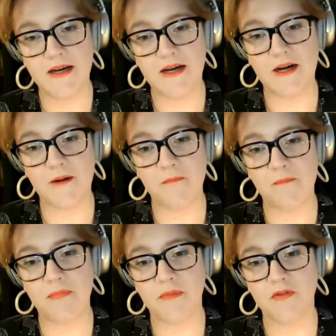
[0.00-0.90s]

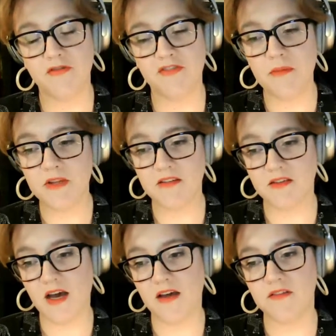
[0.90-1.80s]
But for families,
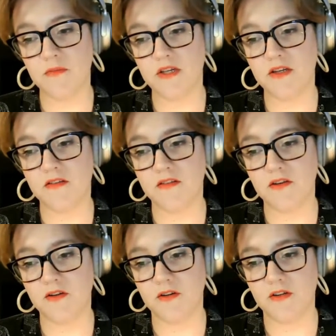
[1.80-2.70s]
it hasn't been
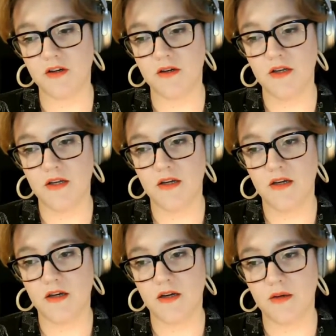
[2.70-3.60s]
considered.
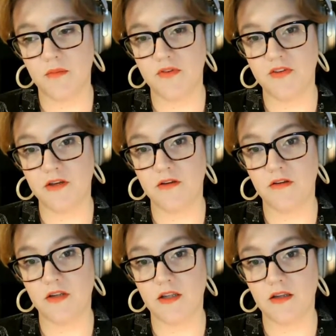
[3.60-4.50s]

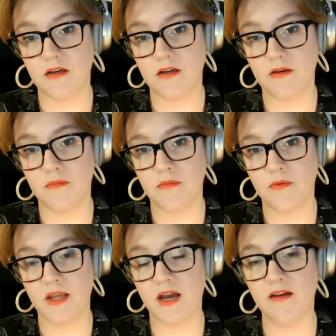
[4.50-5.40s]
Particularly,
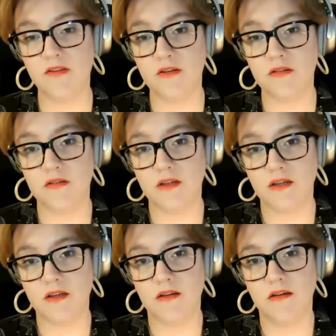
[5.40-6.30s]
we haven't
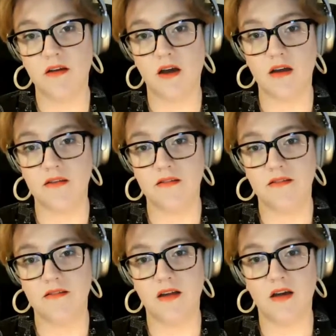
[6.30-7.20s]
got
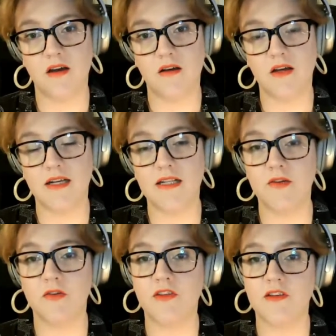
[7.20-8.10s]
a
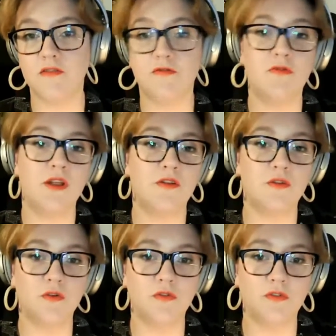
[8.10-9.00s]
clear sense of when
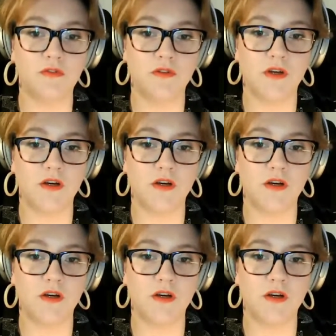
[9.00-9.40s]
those